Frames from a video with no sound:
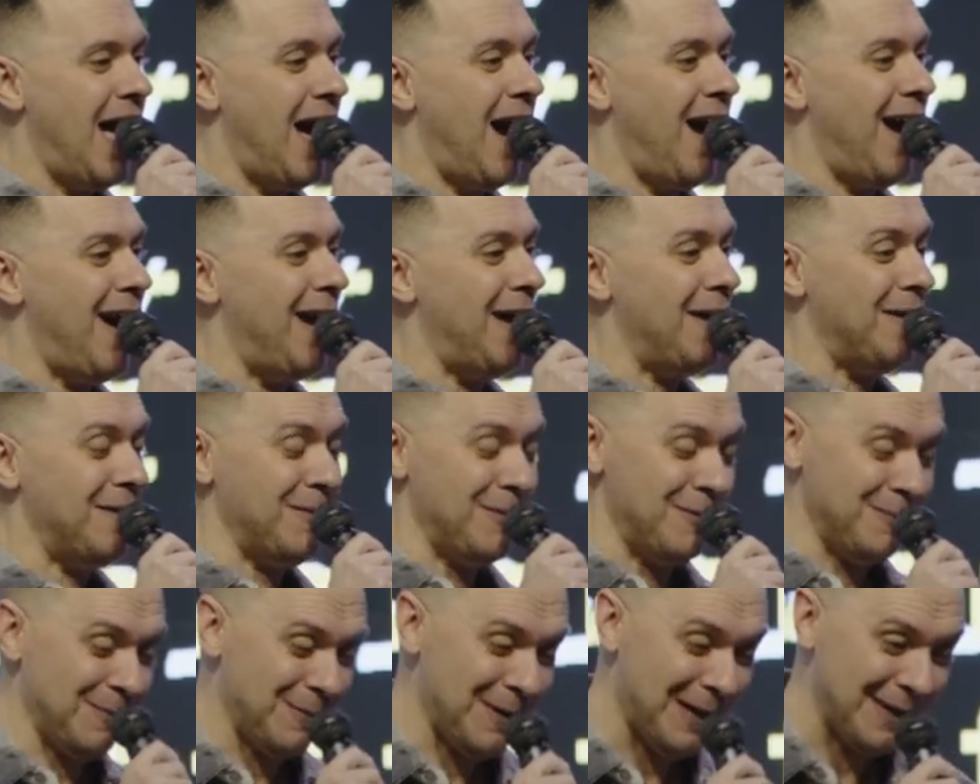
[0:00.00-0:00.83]

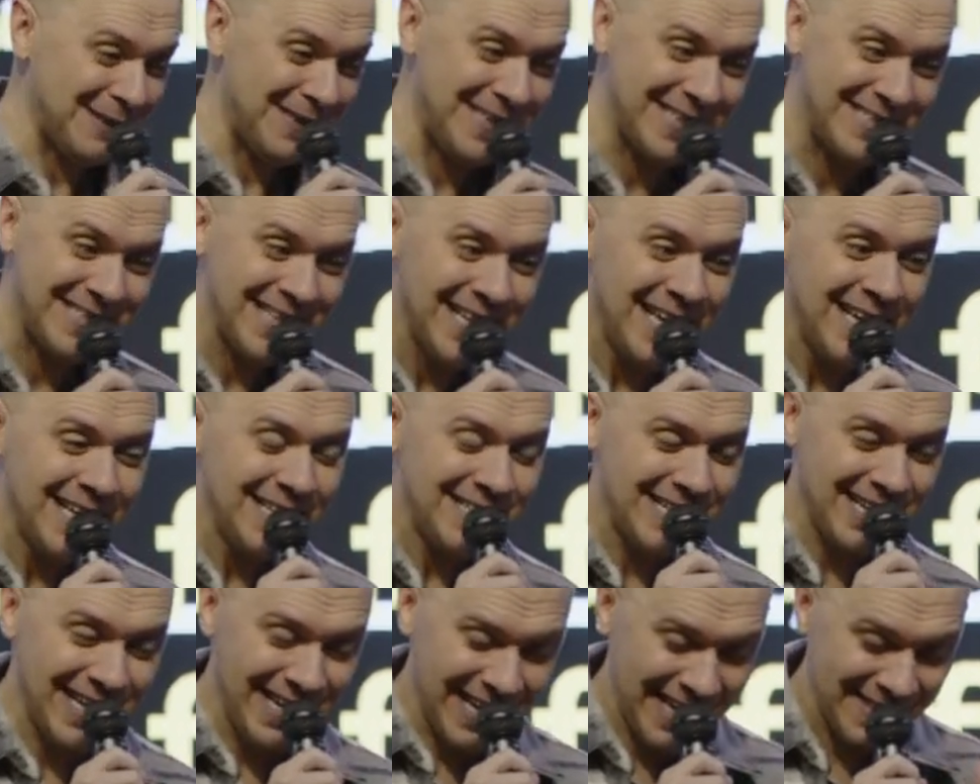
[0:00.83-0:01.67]
oh well this
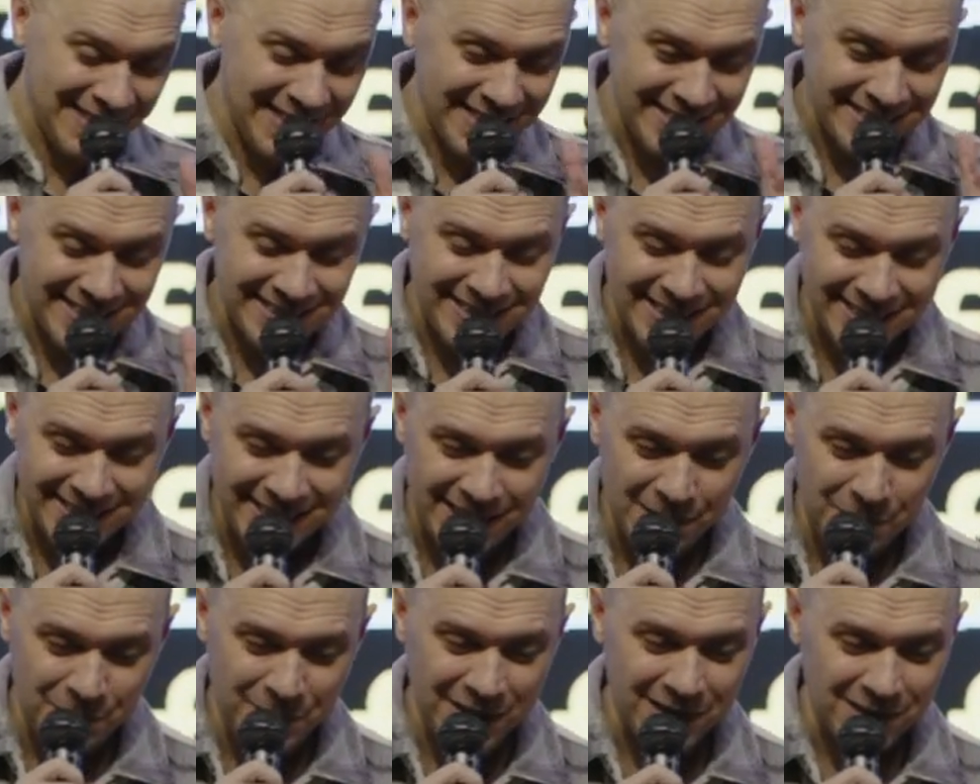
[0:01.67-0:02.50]
uh, this this
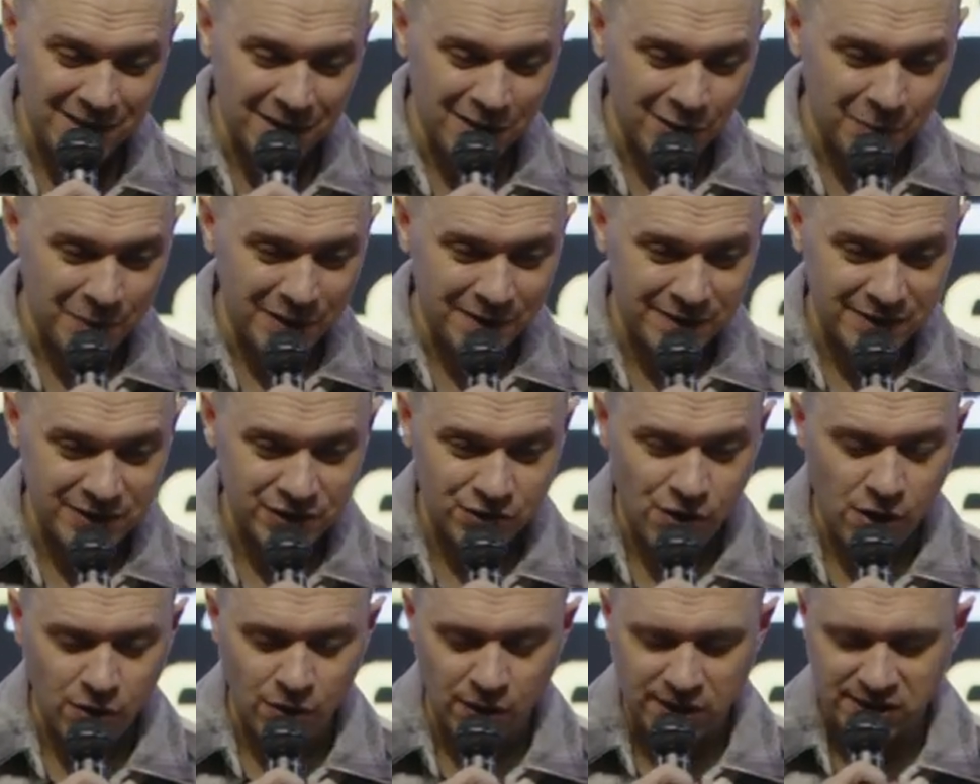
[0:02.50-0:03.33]
can be a little bit of a
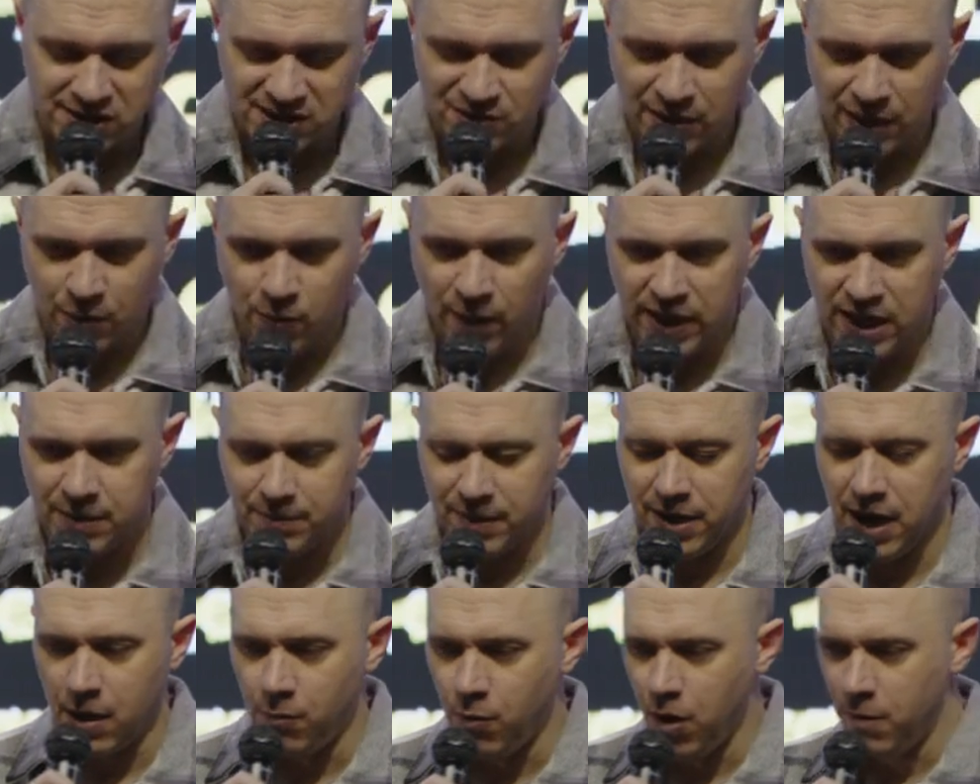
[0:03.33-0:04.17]
struggle because it's like wait a
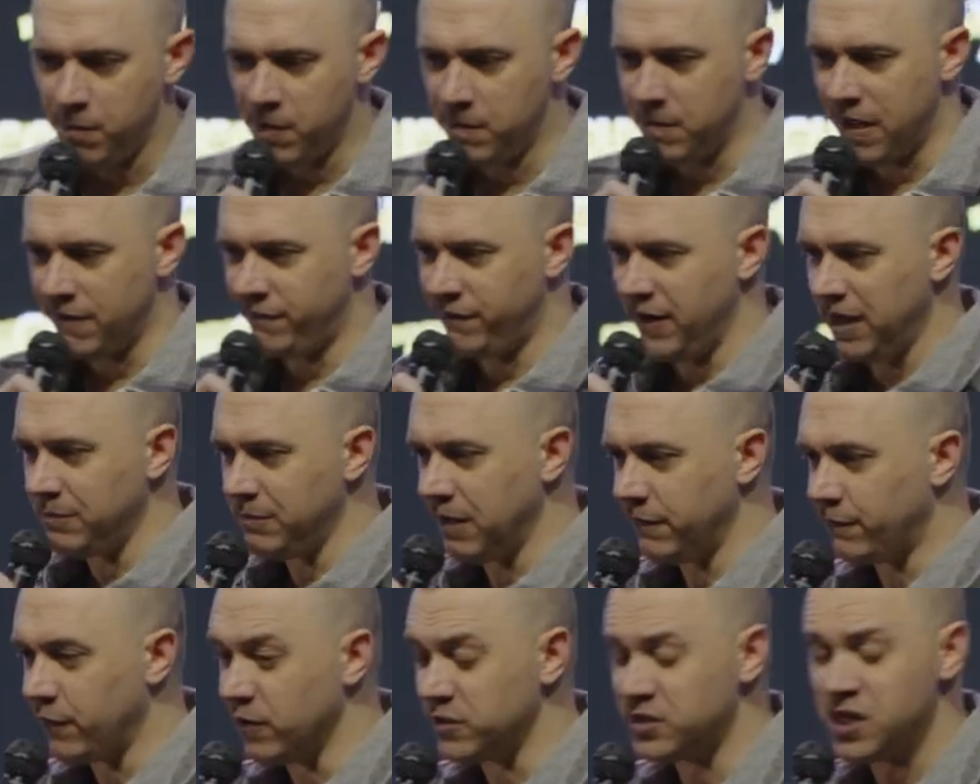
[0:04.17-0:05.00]
minute i want to put my
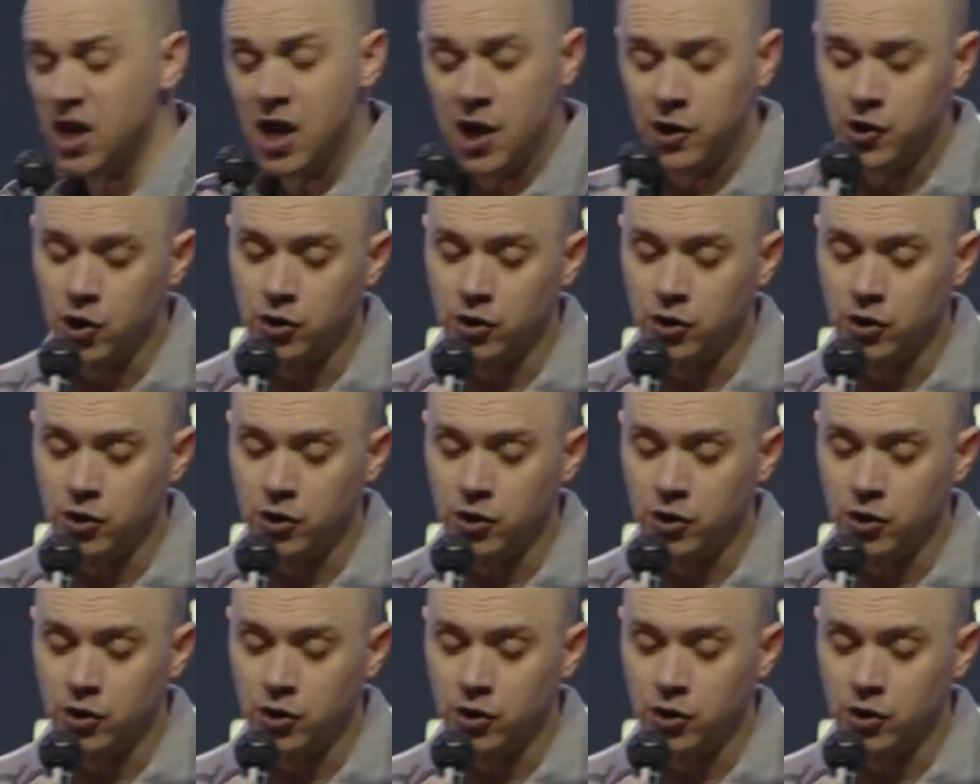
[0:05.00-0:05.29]
family first